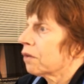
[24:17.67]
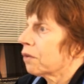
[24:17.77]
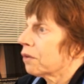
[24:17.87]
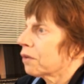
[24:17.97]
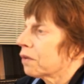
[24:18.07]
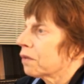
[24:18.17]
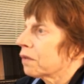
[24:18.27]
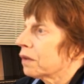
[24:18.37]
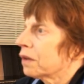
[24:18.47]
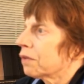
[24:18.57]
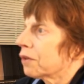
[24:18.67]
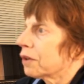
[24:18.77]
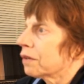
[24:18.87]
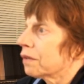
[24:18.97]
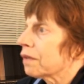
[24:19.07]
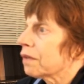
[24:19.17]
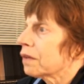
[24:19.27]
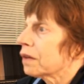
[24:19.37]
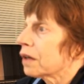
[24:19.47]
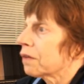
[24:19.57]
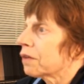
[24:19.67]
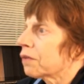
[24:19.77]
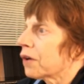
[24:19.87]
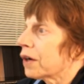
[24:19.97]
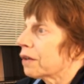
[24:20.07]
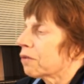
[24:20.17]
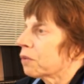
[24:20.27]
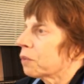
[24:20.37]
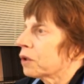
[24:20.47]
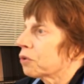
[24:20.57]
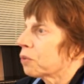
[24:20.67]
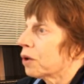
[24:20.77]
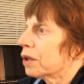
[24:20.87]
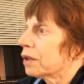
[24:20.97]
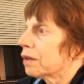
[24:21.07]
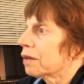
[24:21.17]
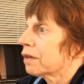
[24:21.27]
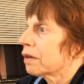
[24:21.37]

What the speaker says: all different, I have to find which ones,